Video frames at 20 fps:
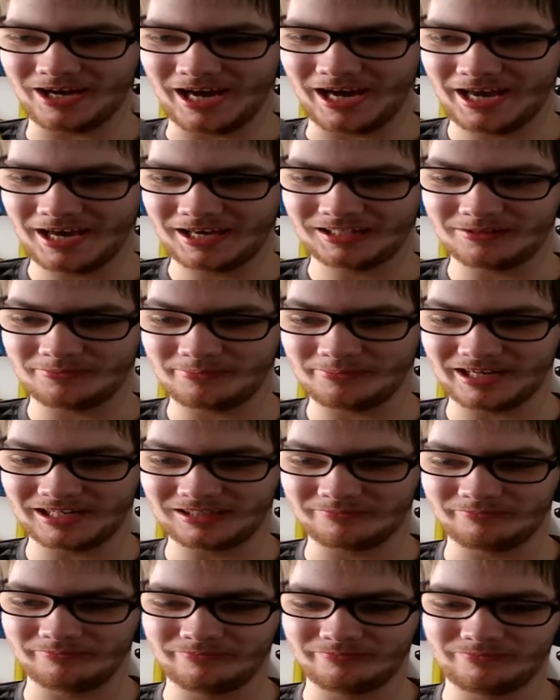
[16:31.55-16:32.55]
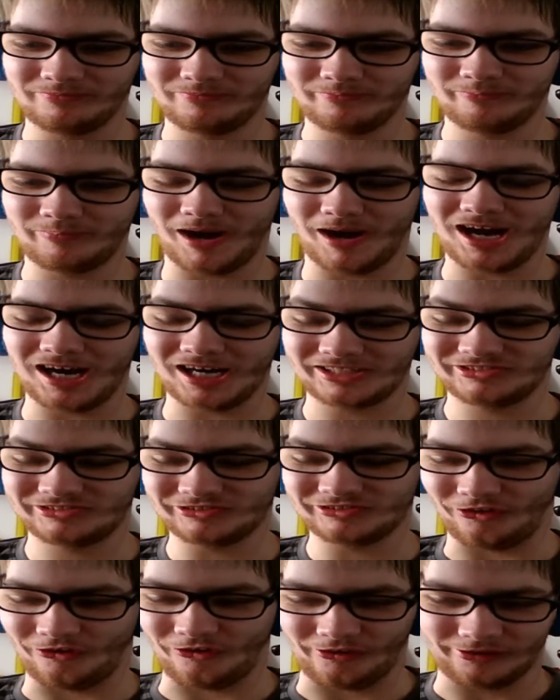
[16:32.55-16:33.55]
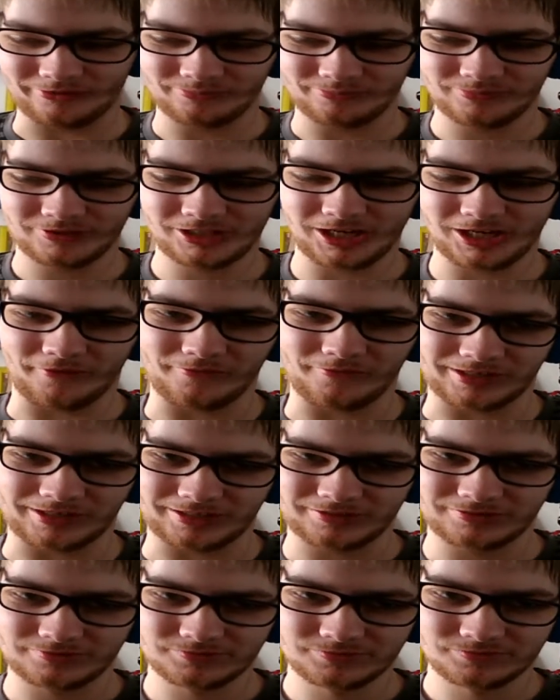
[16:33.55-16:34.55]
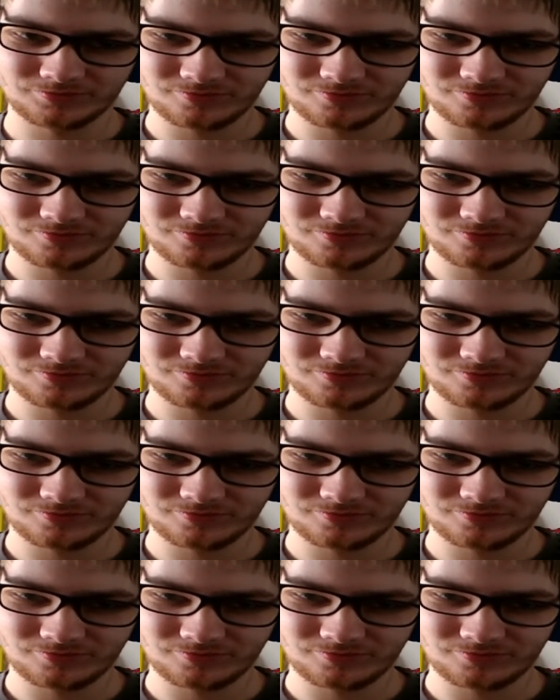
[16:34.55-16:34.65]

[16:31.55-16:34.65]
had a better box or cover